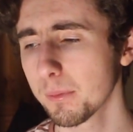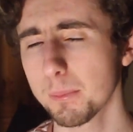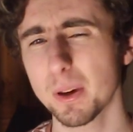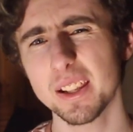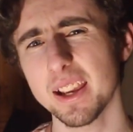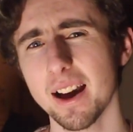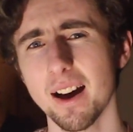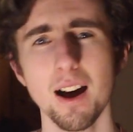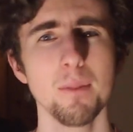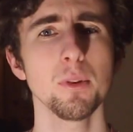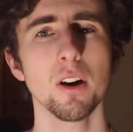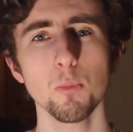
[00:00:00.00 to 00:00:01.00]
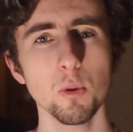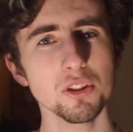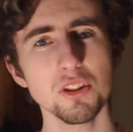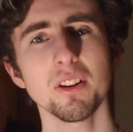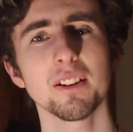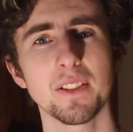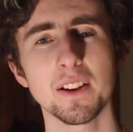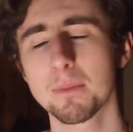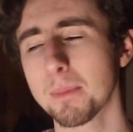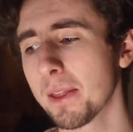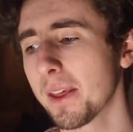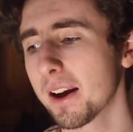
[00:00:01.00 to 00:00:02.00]
but yeah, I'm. What do you guys think
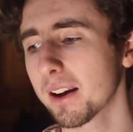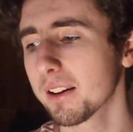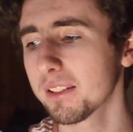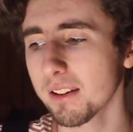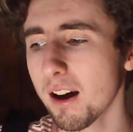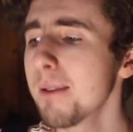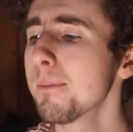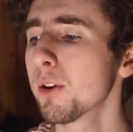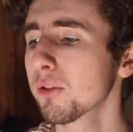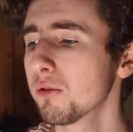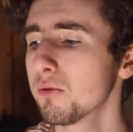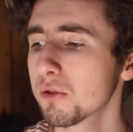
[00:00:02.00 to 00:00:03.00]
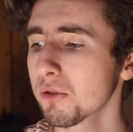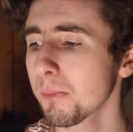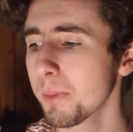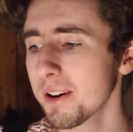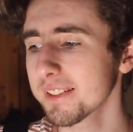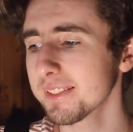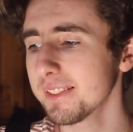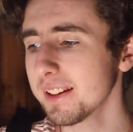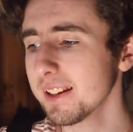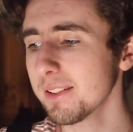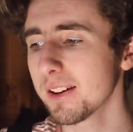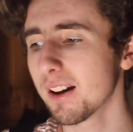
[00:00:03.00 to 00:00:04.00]
about that? Because I'm not too sure
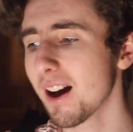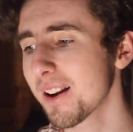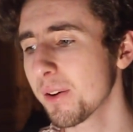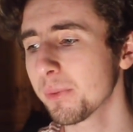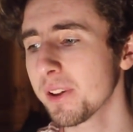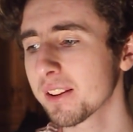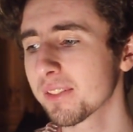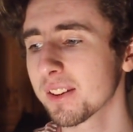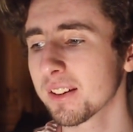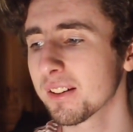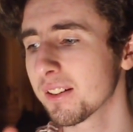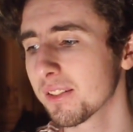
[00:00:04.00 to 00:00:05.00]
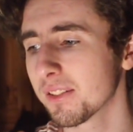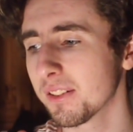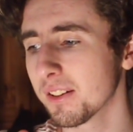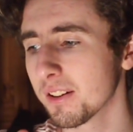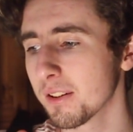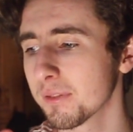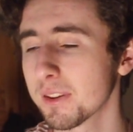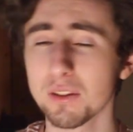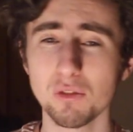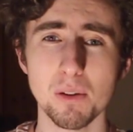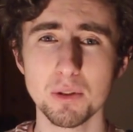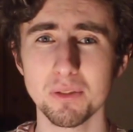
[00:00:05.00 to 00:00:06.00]
personally. I don't think the the
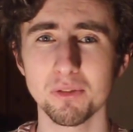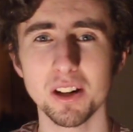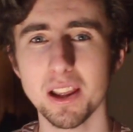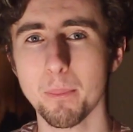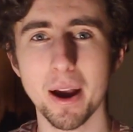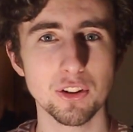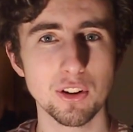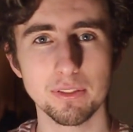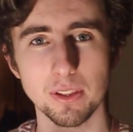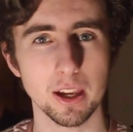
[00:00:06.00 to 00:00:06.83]
description really matches the